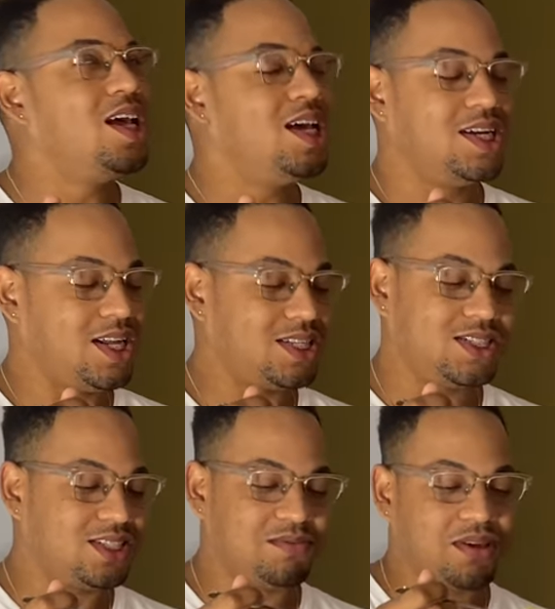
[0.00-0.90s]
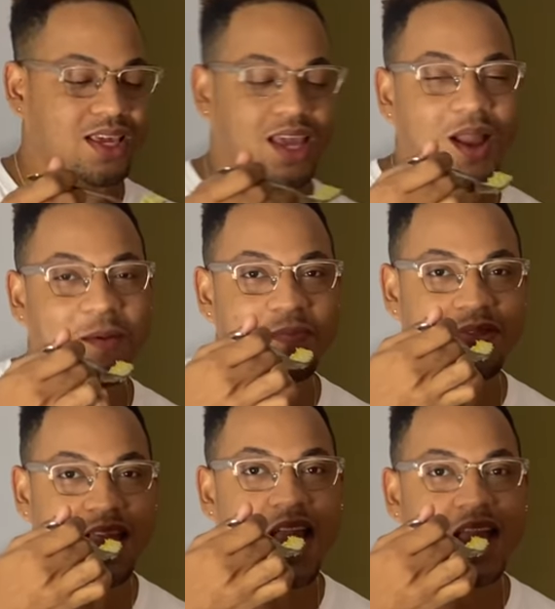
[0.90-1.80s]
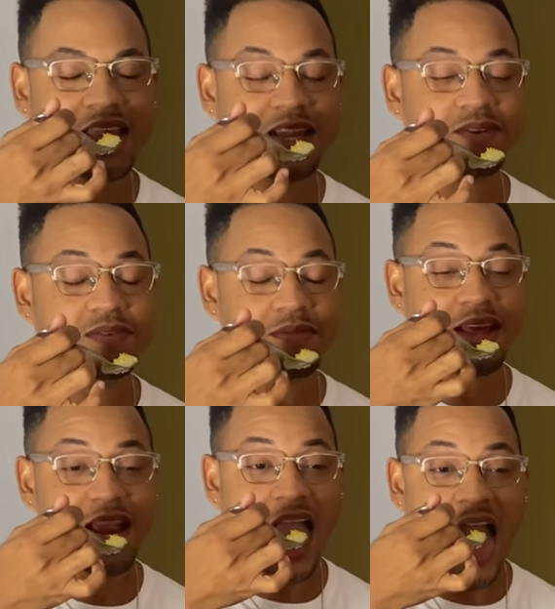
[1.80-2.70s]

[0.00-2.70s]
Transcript: Yes, that's just me. Mm -hmm. Yeah, cook man.